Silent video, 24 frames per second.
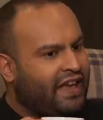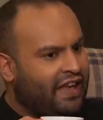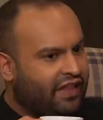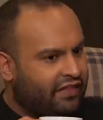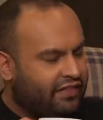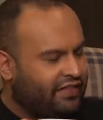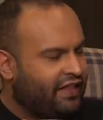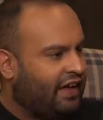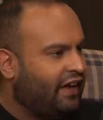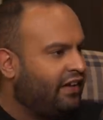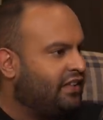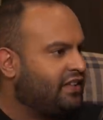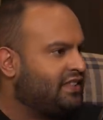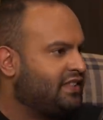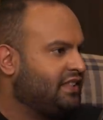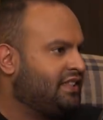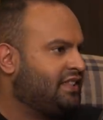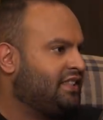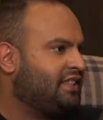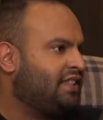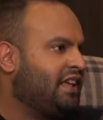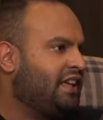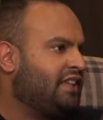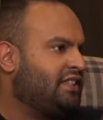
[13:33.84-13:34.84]
get that
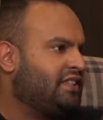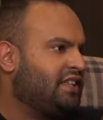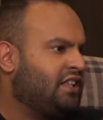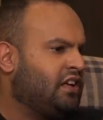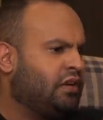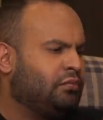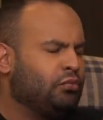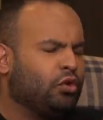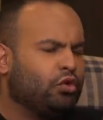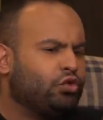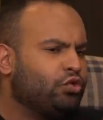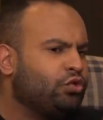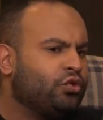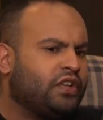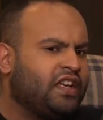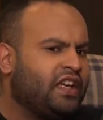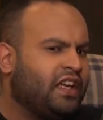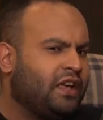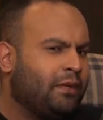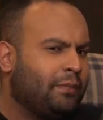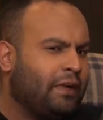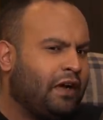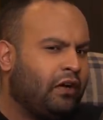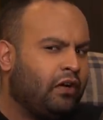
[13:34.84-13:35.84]
success, and I'm not talking
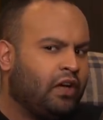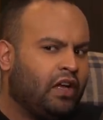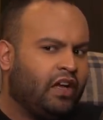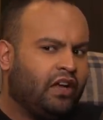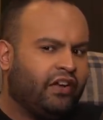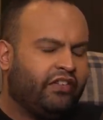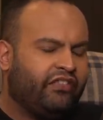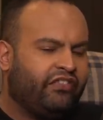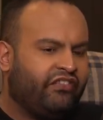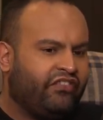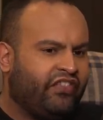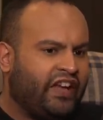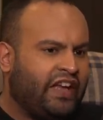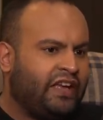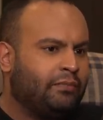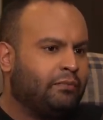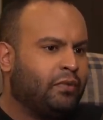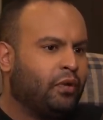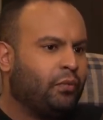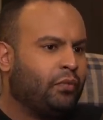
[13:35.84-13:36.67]
here about fame,